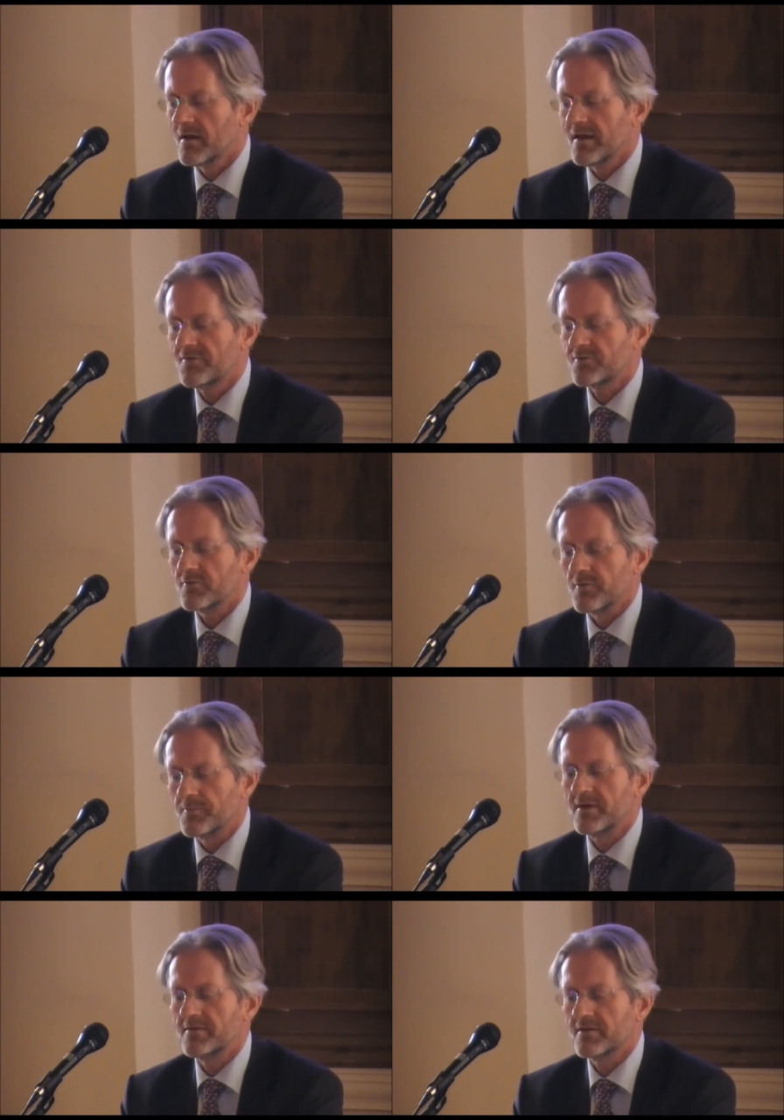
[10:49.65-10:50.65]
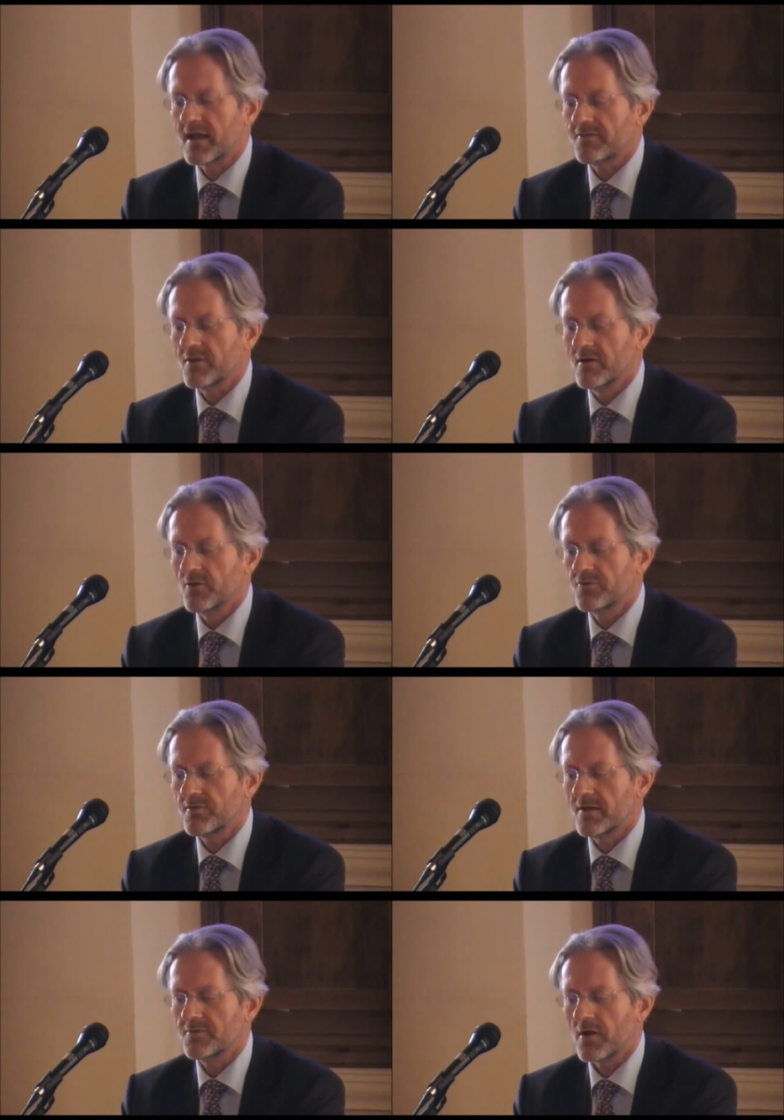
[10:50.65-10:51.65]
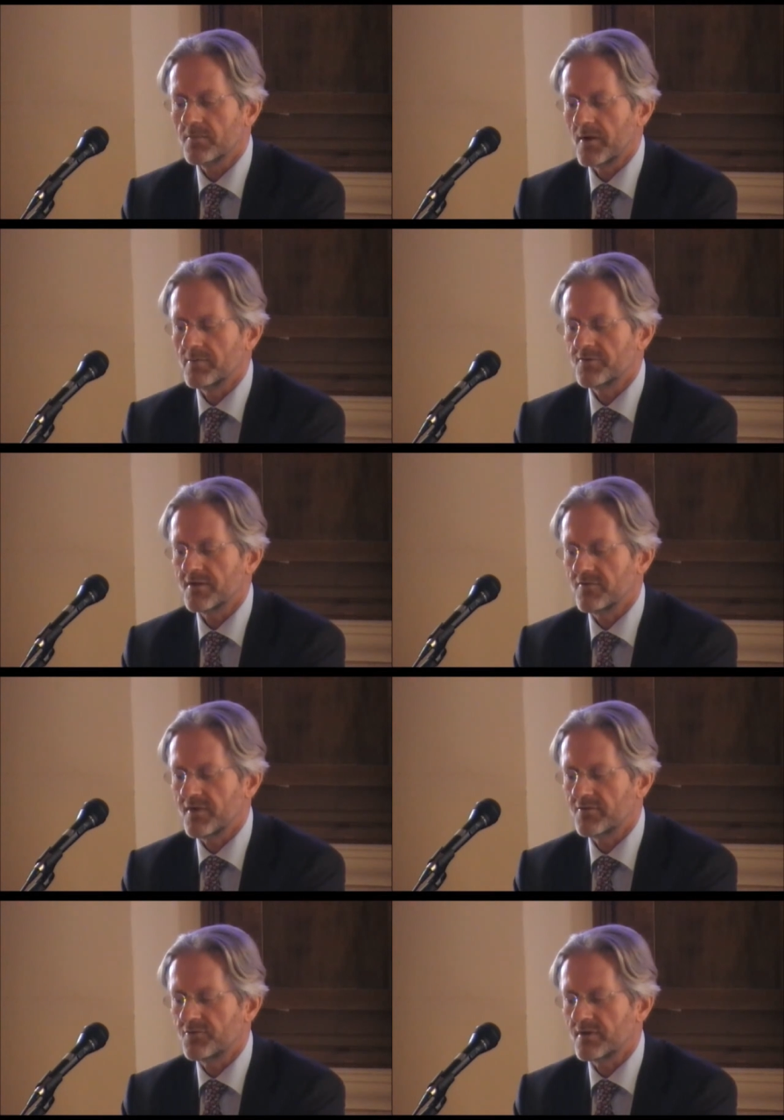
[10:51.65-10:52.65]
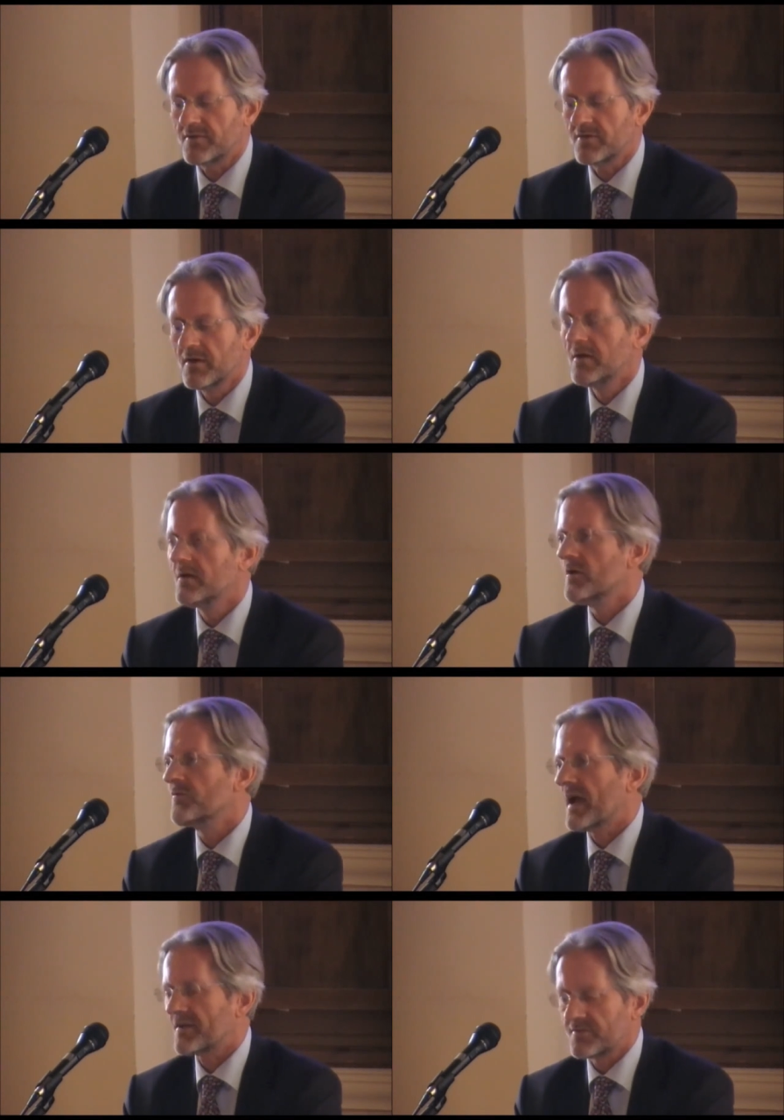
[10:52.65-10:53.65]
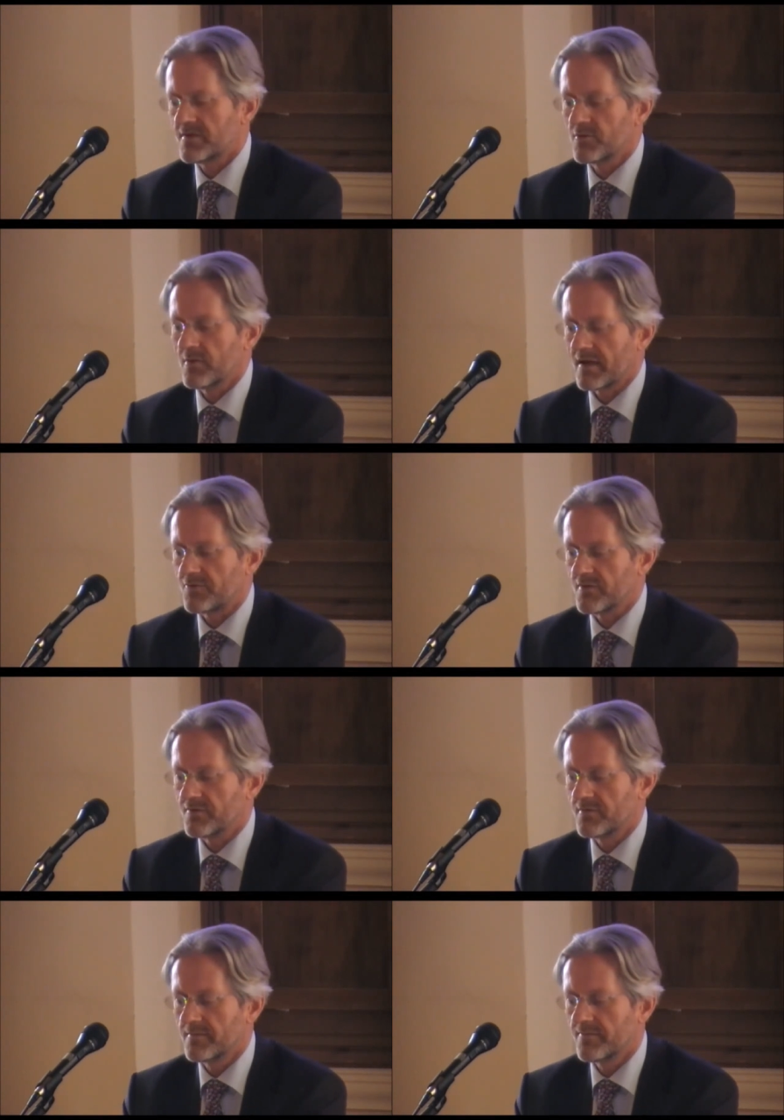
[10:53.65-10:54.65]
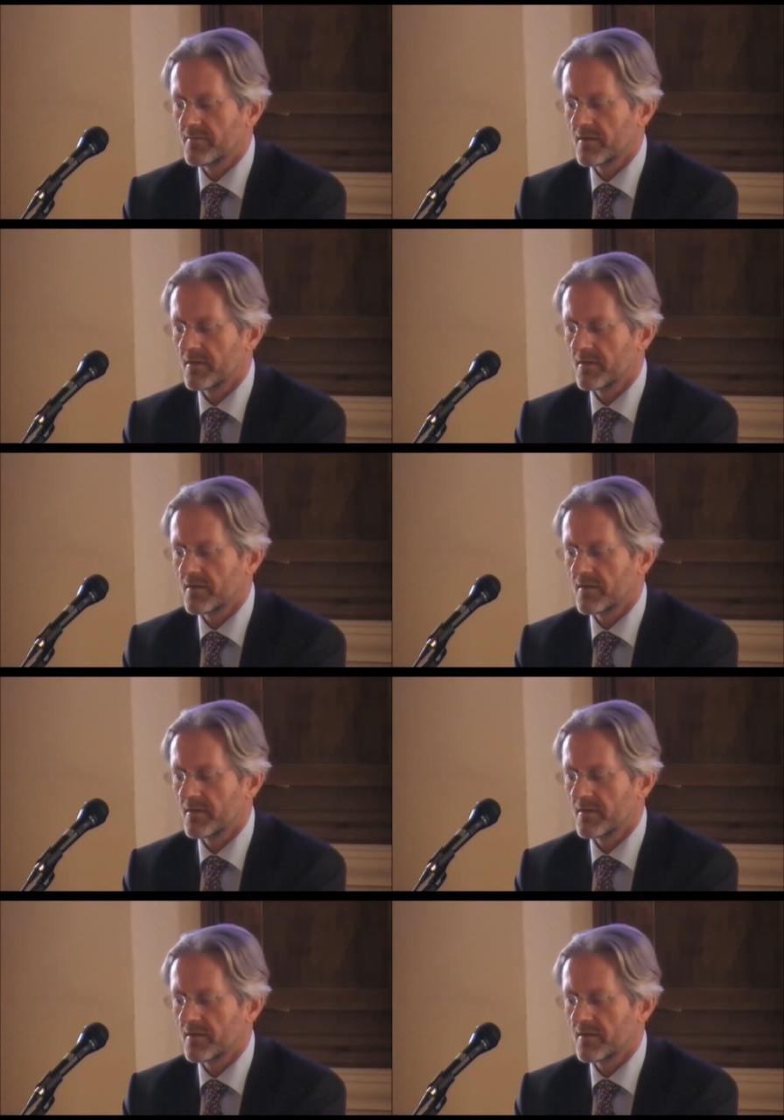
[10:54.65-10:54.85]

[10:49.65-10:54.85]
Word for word: a list of the printed catalogues and unpublished inventories of extant collections,